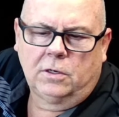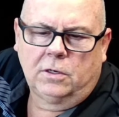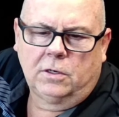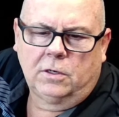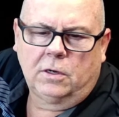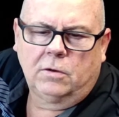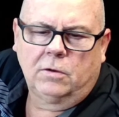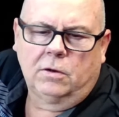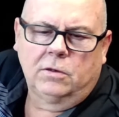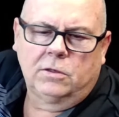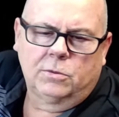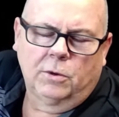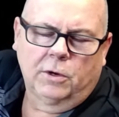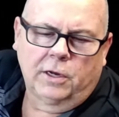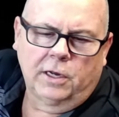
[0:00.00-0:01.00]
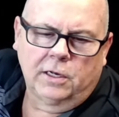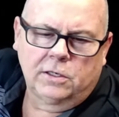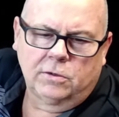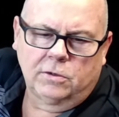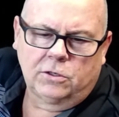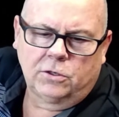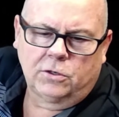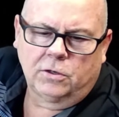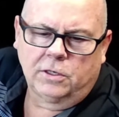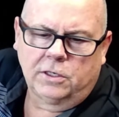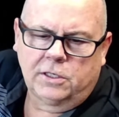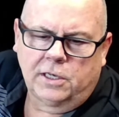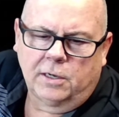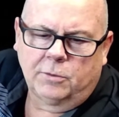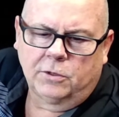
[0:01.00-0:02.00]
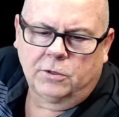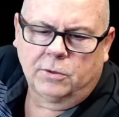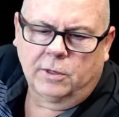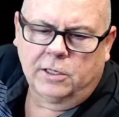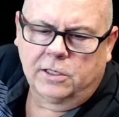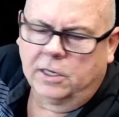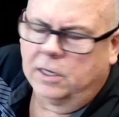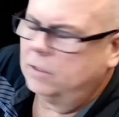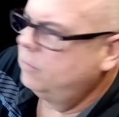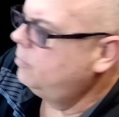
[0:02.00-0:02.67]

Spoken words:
Oh no, it's working. So it should only sample twice now.